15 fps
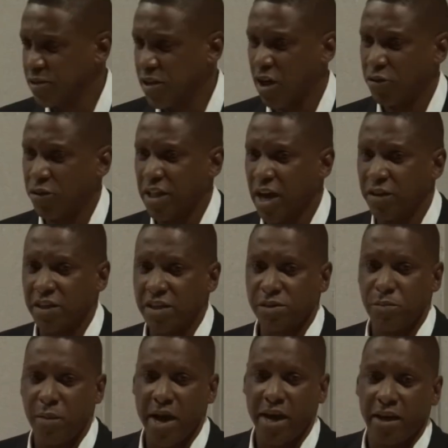the Cavs are
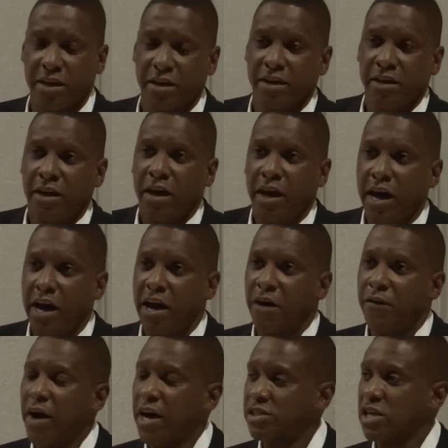pretty good, man.
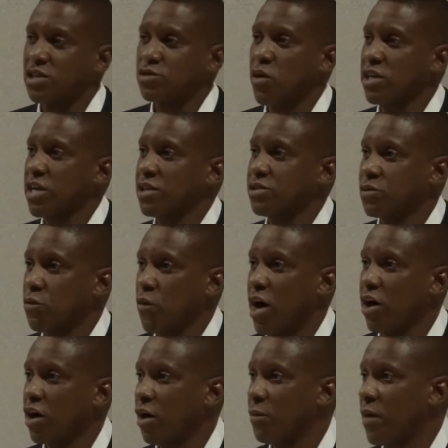I
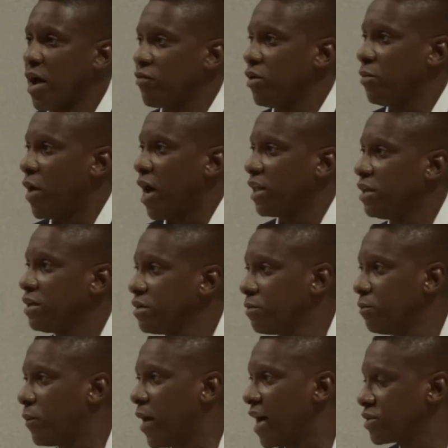definitely won't
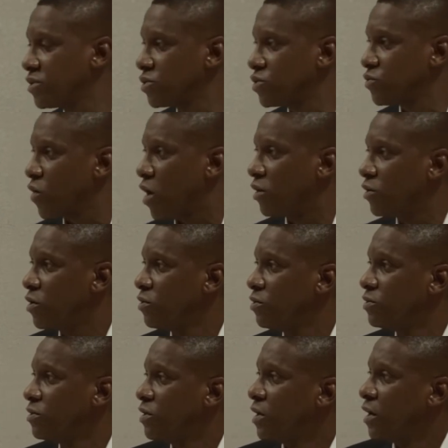lie to you. I mean,
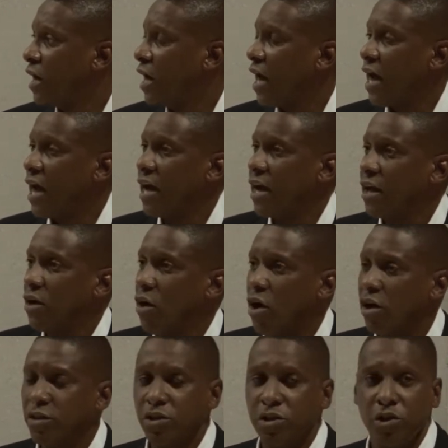the Cavs are not, like,
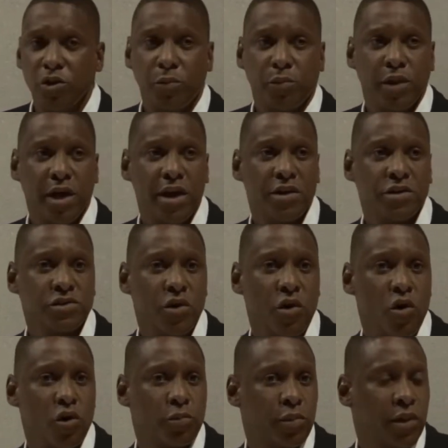the worst team in
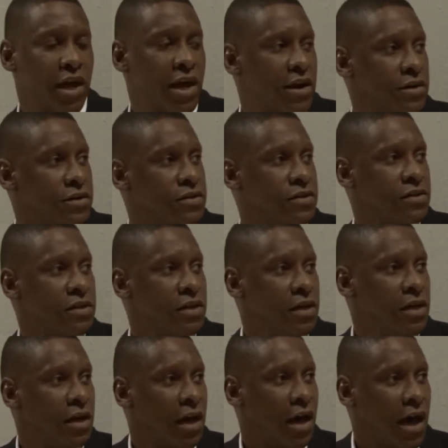basketball, and it's not
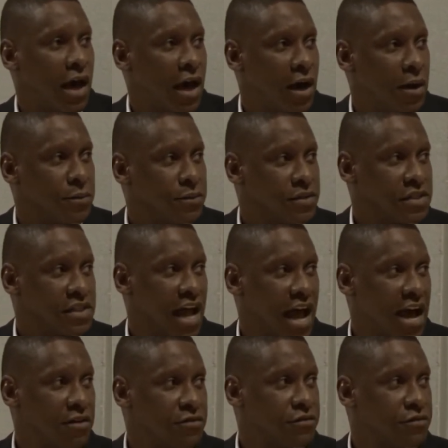even close. They just got a
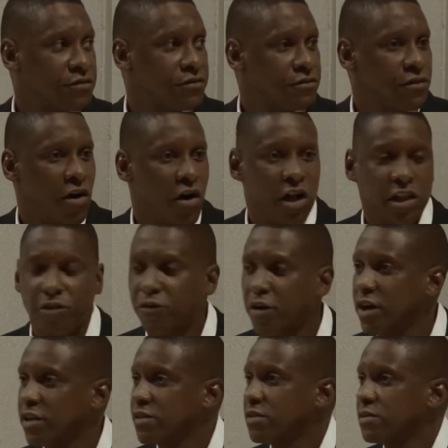nice win against
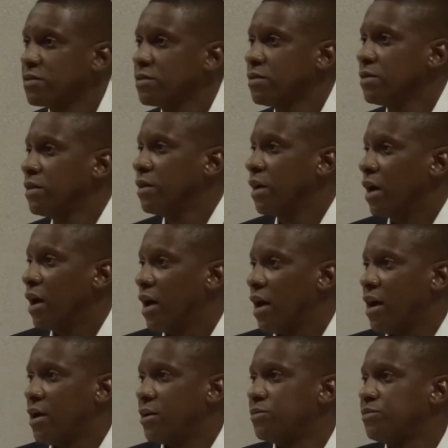the Trailblazers, and
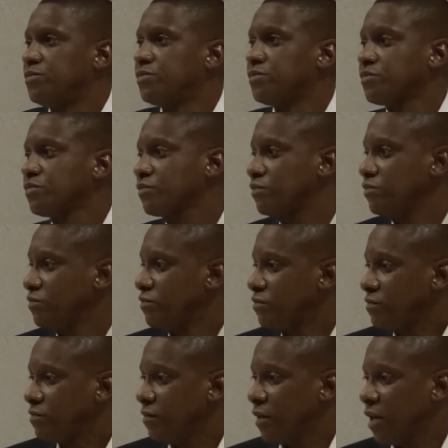then earlier this
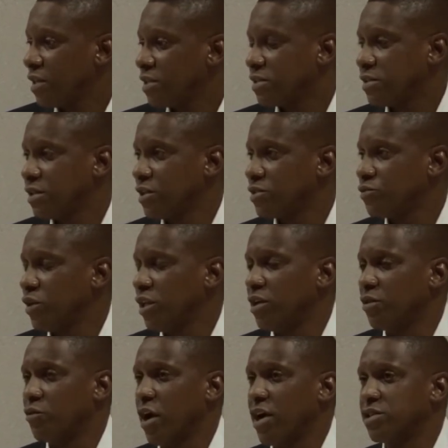week, might have been last
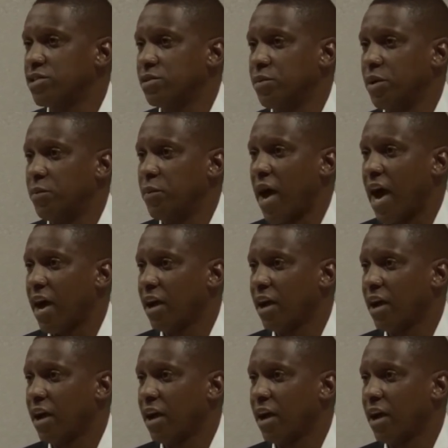Sunday, but I think it was